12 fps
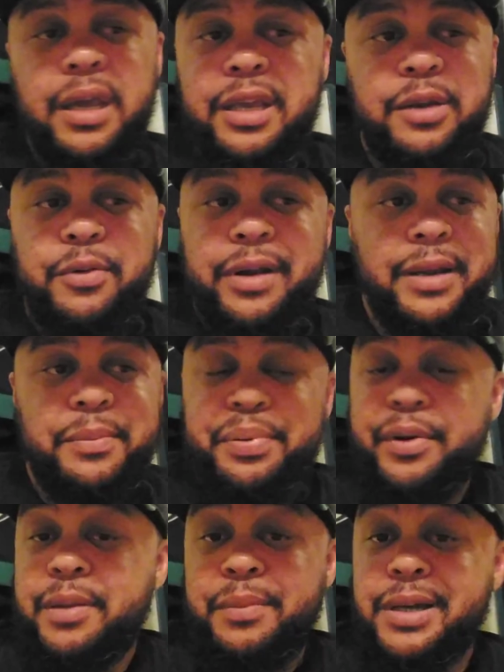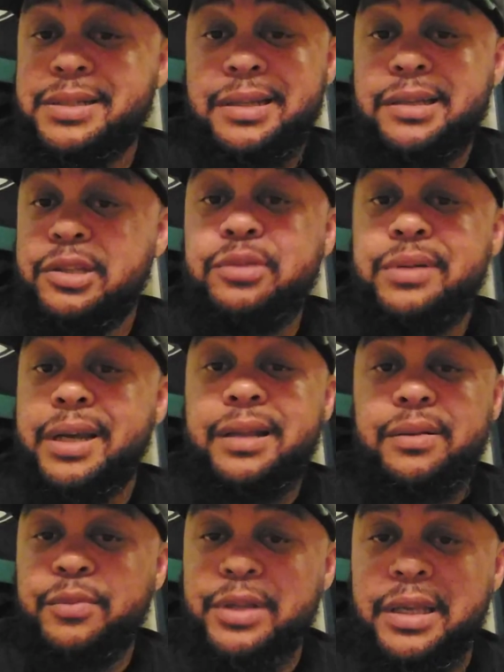he really pretty much didn't do
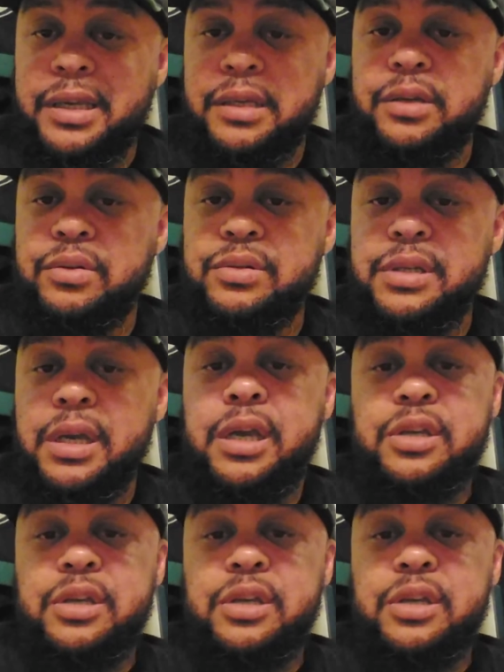nothing with the Eagles.